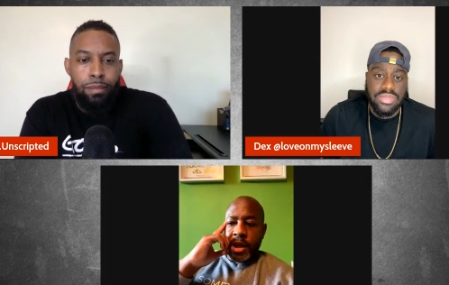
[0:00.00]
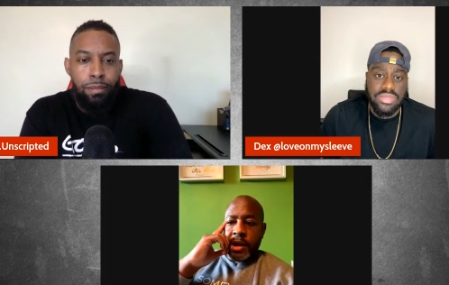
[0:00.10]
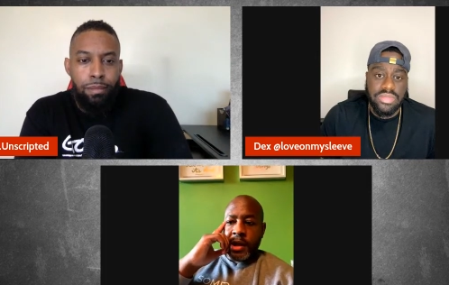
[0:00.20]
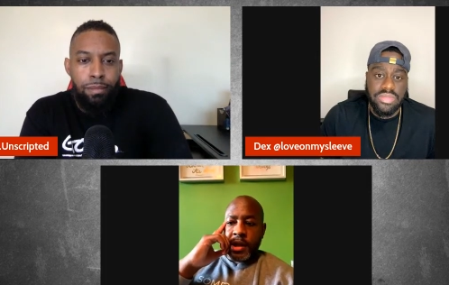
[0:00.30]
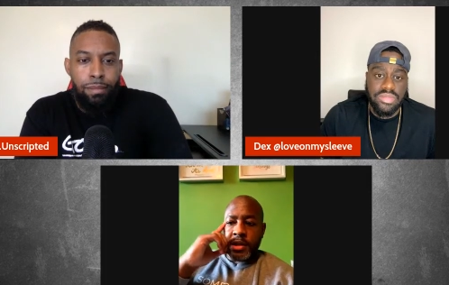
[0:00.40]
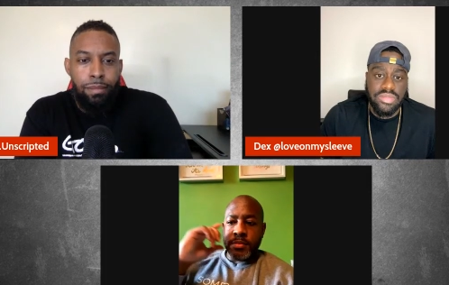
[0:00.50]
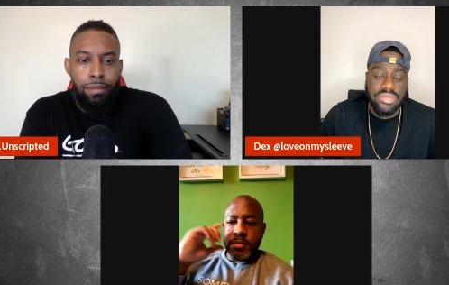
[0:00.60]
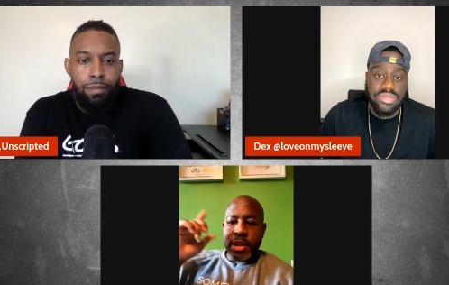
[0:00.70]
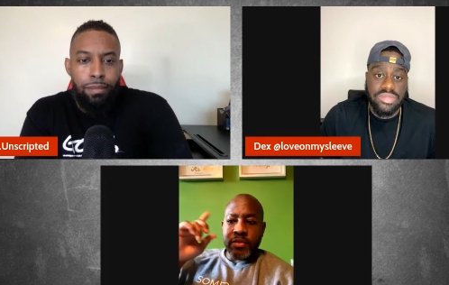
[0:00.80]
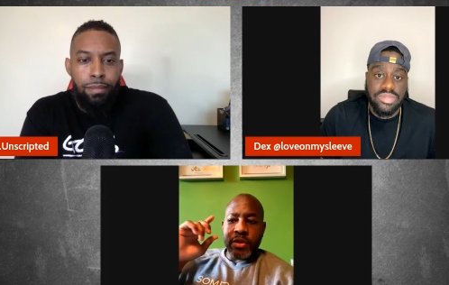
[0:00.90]
Speaker 1: clients,
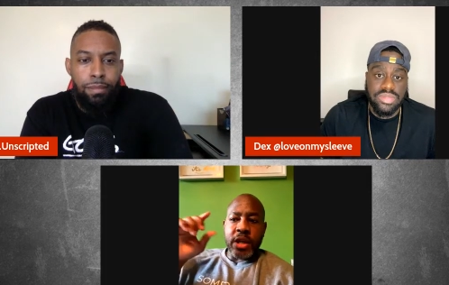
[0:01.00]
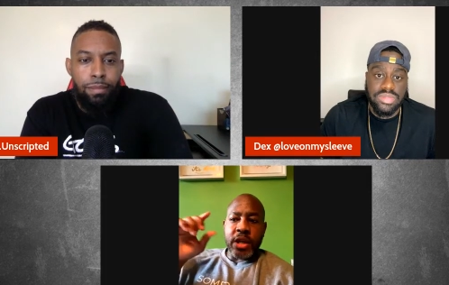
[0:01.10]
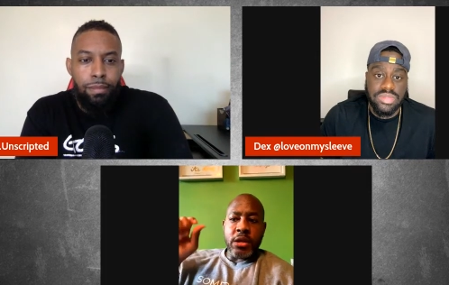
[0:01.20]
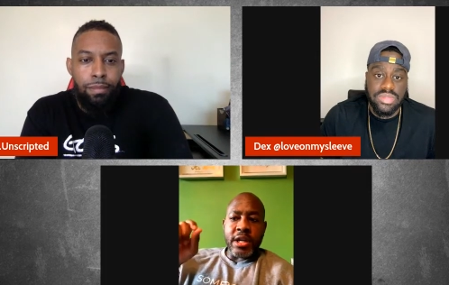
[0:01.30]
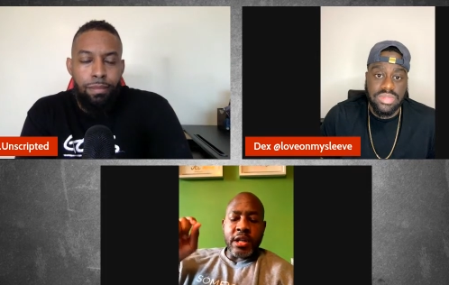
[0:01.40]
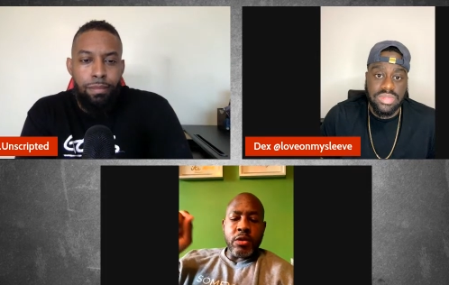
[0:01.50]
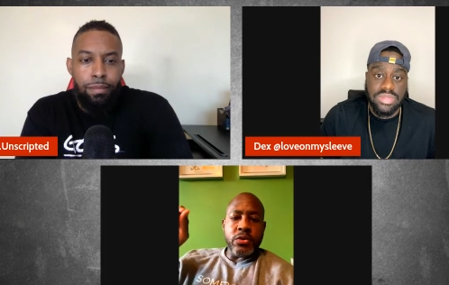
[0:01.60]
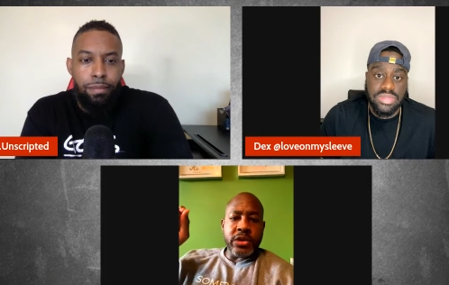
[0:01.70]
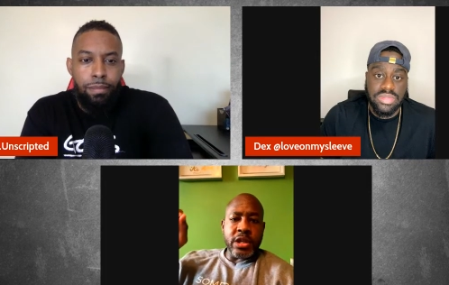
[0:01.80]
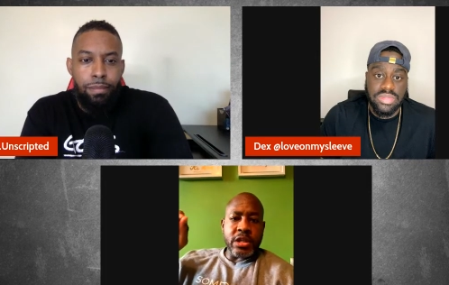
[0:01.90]
sometimes we got to look at those
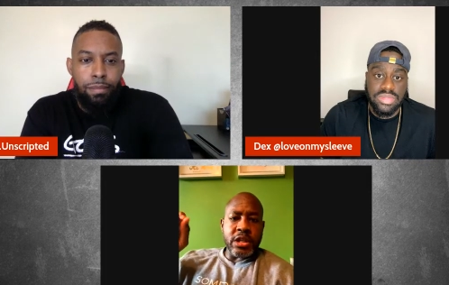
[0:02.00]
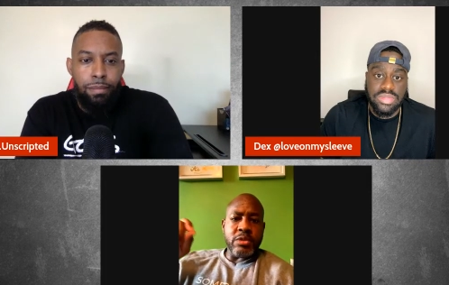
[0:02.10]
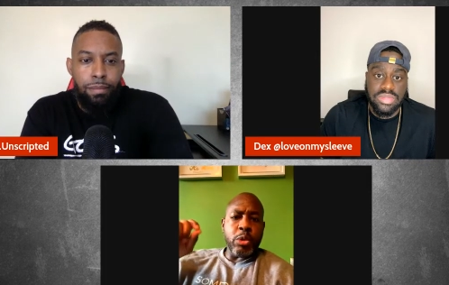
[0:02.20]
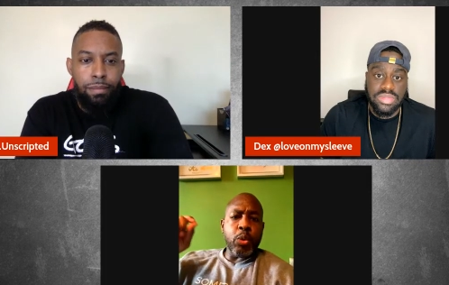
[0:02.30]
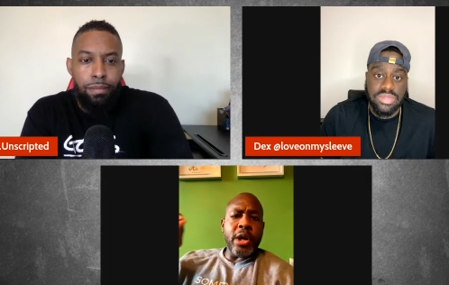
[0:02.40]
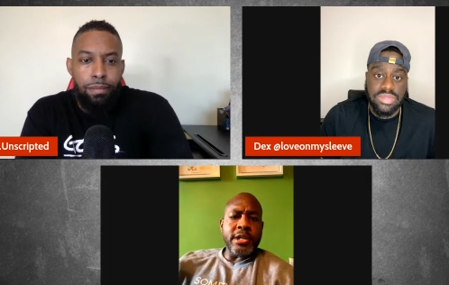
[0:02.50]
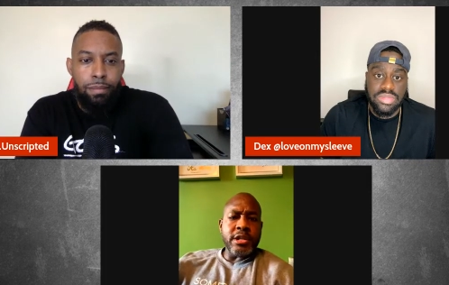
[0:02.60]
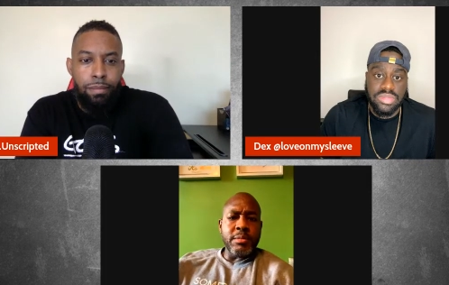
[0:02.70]
things as we're watching a